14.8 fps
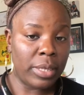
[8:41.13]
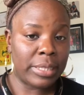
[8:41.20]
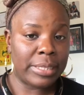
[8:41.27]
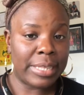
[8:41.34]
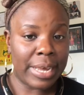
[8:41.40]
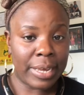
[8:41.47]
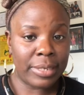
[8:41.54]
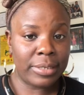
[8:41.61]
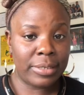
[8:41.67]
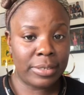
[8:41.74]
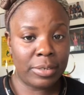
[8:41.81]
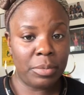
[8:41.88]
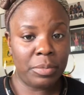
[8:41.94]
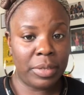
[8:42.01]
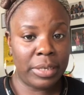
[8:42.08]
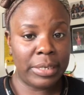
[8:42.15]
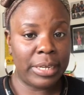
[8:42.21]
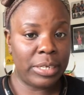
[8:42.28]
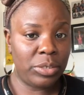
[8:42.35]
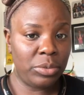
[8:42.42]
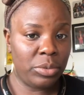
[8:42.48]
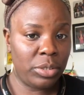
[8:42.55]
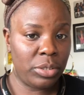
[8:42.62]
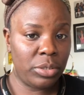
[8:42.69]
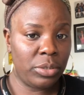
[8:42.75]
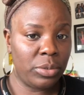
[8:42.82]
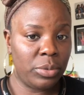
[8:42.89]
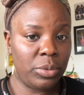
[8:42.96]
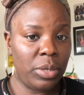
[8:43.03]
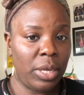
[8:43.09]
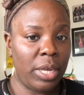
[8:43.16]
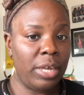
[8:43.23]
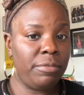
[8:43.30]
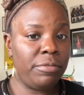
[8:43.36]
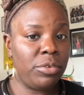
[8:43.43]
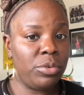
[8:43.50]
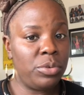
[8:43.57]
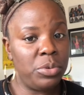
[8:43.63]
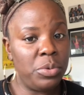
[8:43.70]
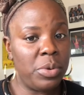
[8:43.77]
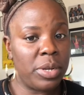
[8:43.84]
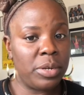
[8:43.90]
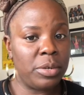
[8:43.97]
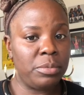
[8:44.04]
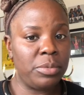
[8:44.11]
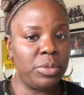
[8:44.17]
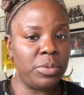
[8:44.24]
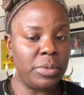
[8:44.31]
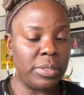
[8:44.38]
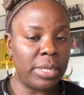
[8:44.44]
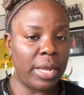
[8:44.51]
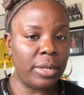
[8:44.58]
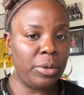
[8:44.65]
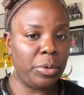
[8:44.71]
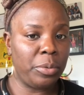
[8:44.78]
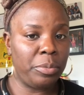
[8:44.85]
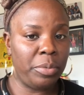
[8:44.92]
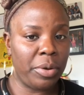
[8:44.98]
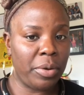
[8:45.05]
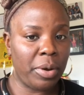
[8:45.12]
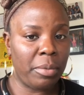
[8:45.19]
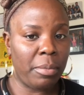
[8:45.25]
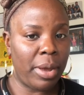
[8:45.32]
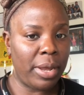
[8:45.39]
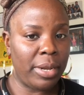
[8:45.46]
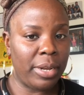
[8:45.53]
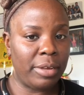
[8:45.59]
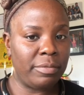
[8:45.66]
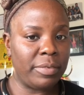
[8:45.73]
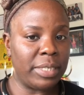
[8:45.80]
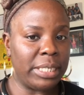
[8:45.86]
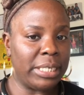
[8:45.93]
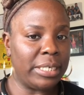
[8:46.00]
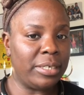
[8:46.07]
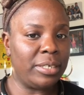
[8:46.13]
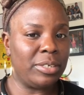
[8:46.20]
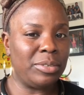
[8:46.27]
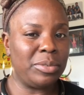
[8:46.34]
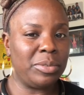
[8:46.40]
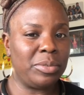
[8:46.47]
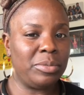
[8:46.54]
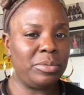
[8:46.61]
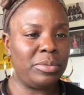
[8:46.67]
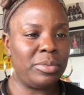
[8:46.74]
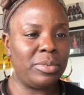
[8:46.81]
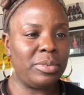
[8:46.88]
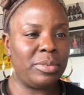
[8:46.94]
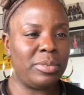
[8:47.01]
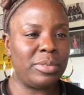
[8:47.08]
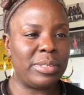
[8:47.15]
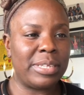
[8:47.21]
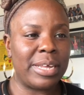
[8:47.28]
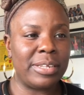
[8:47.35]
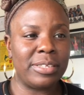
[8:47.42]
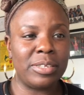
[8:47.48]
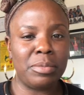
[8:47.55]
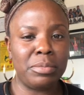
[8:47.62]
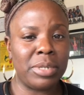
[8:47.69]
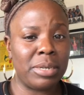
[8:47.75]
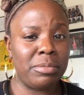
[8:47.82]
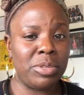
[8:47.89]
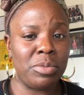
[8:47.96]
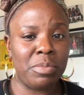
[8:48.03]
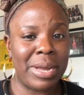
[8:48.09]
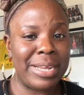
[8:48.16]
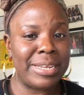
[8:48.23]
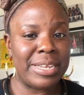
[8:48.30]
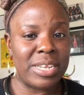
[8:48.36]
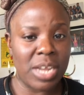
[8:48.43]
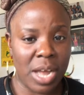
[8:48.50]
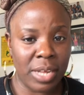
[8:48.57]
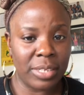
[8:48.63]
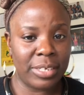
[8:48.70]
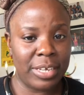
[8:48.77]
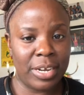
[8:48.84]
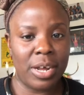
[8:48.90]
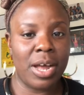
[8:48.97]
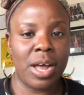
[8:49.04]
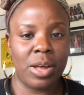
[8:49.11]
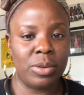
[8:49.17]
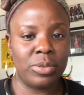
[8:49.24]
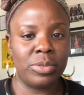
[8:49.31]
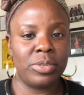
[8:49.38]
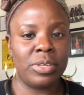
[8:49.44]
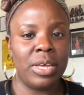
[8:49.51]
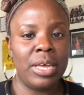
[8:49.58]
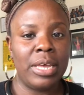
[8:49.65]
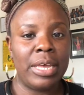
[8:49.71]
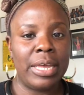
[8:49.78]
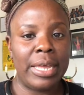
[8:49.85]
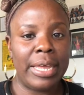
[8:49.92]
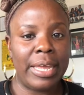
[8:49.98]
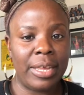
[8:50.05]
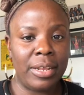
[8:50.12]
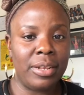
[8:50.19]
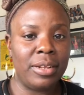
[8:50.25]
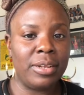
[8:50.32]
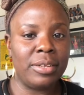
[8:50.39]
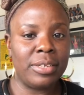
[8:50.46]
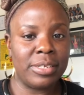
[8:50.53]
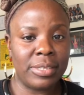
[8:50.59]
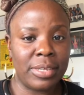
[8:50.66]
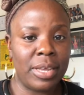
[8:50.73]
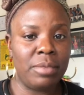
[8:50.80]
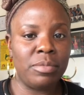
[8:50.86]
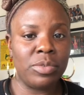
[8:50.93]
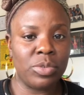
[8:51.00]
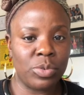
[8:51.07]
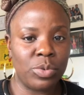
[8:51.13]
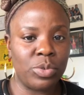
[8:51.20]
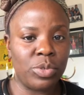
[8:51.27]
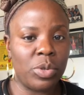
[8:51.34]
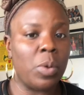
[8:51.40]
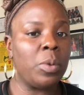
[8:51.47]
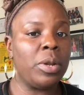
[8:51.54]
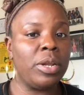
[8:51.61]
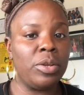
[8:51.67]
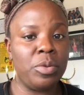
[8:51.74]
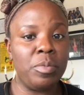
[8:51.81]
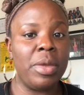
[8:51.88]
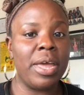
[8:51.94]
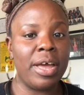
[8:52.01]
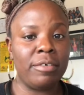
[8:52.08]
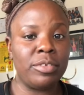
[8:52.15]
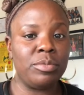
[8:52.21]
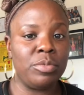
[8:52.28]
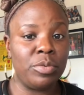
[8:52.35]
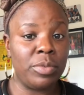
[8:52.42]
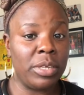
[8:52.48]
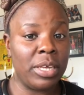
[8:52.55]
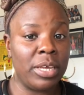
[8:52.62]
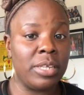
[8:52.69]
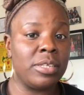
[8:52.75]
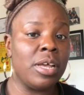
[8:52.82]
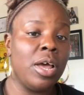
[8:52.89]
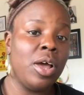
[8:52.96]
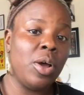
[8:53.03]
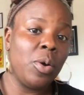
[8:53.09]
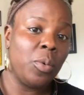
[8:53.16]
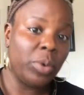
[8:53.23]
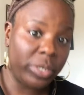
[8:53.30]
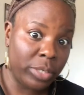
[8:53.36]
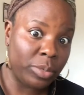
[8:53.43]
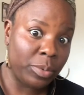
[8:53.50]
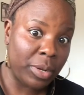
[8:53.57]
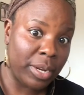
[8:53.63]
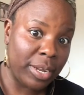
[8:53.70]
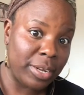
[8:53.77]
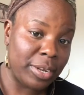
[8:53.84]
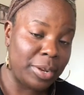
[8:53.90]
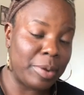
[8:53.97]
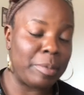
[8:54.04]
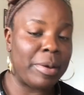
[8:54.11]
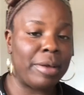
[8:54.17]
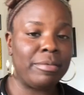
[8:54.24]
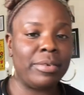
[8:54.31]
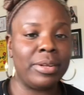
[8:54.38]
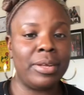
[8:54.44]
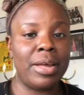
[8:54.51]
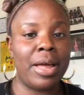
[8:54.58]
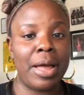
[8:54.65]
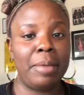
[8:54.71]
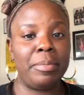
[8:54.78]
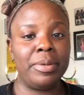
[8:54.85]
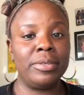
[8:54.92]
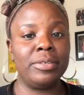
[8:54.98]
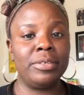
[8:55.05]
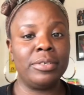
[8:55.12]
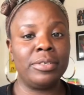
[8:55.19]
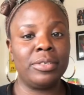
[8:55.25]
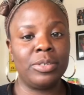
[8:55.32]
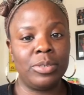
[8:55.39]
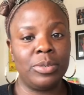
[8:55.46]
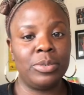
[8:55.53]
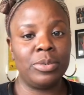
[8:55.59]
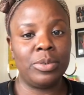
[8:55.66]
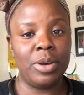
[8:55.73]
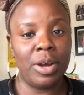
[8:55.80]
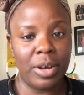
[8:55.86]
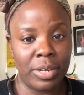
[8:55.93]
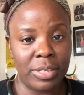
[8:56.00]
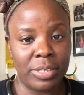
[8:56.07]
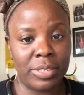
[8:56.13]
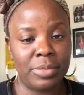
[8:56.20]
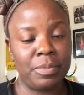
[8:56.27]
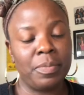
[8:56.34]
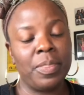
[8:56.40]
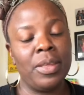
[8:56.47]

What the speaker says: that's something that you can do. If you do end up doing that, though, bear in mind heavily, that sometimes you might not get a house in the same school zone, and you may have to move the kids, which is what ended up having happened to us.